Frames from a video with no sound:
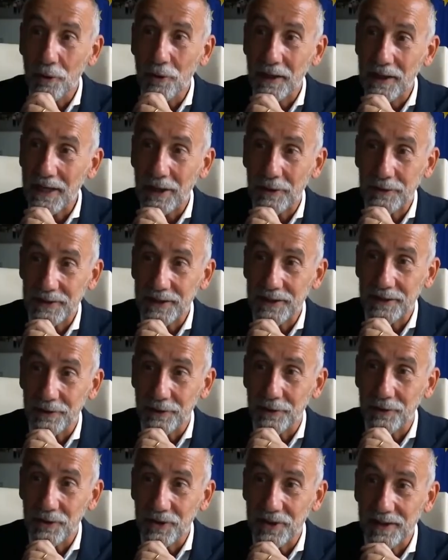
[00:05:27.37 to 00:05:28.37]
Rolling out
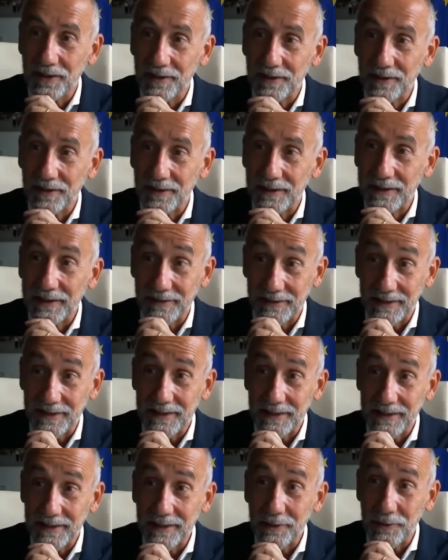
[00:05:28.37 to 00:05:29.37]
technologies is
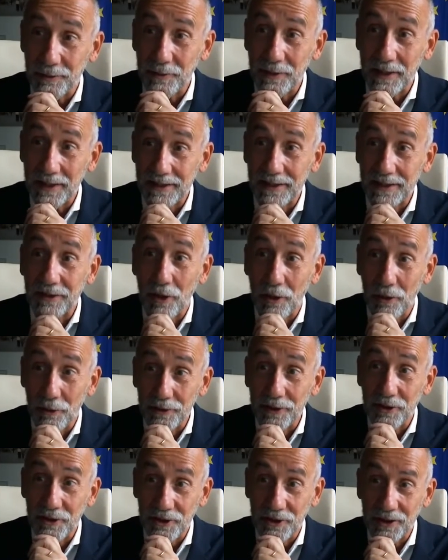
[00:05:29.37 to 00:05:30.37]
indeed creating
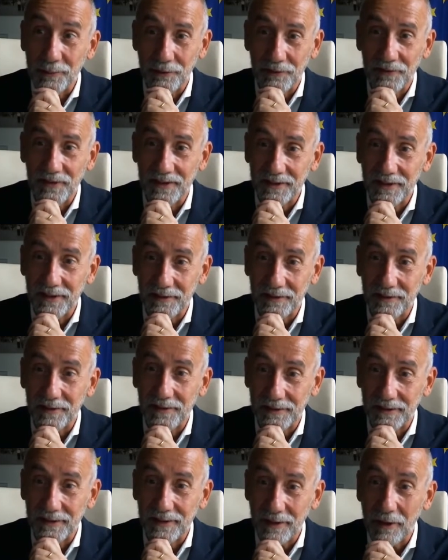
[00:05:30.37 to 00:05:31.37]
ownership of
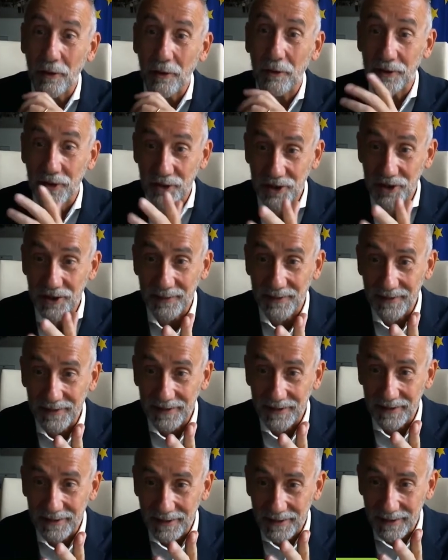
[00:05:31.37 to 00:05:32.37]
citizens, ownership
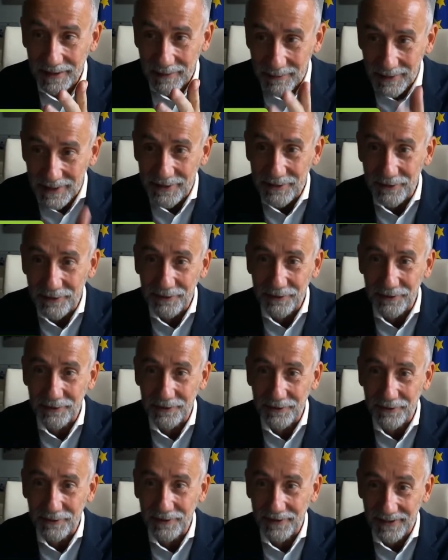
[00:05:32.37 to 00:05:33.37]
in the immediate
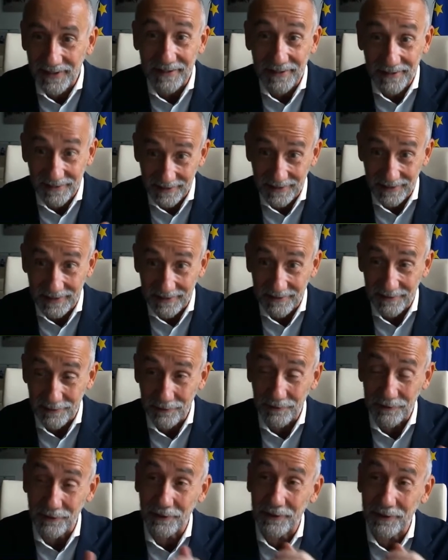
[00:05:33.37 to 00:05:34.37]
sense,
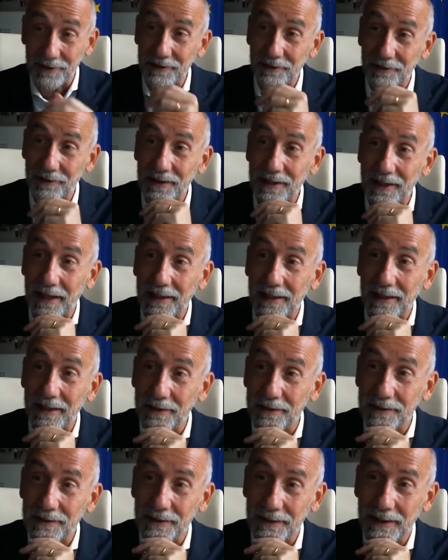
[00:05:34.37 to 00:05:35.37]
as you've done it on the
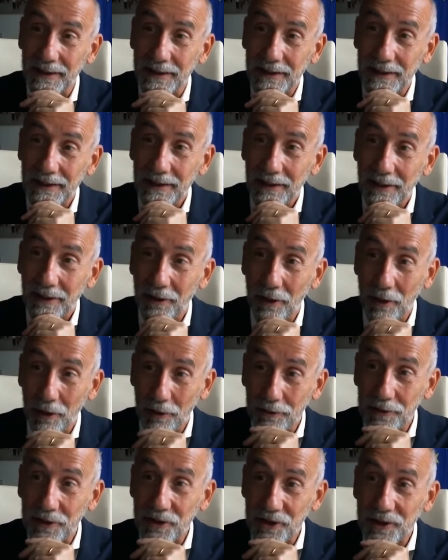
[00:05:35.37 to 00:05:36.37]
island,
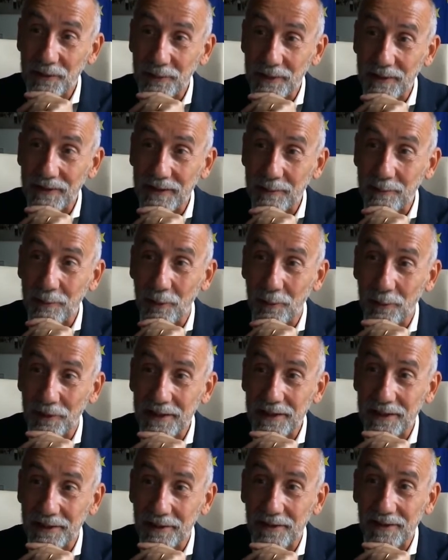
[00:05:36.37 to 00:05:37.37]
or ownership in the more
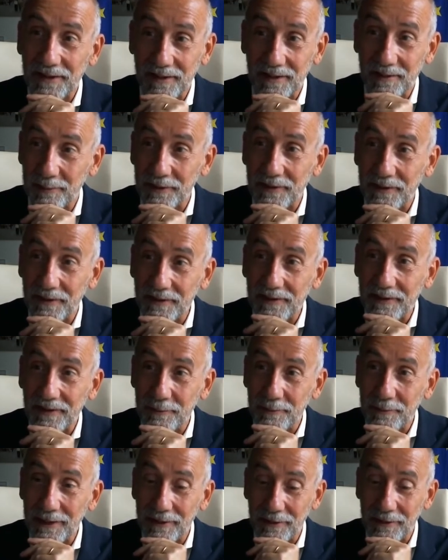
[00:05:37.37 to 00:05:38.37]
political sense. But
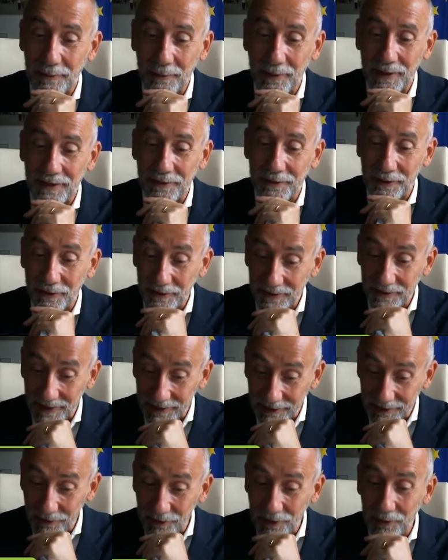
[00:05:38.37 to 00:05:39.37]
this is really the way to go.
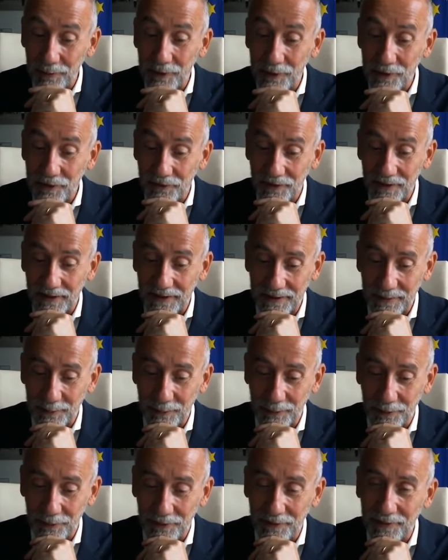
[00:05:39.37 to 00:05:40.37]
Thank you very much for
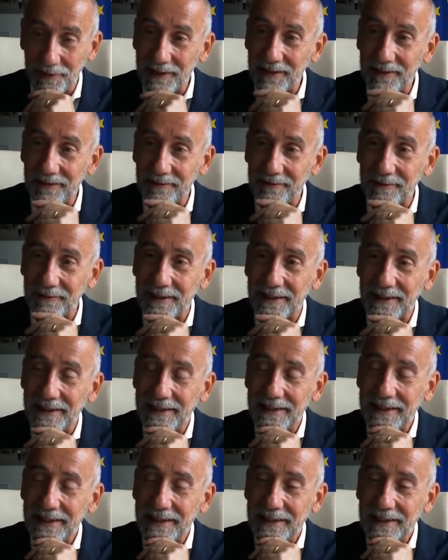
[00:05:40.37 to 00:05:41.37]
that important lesson.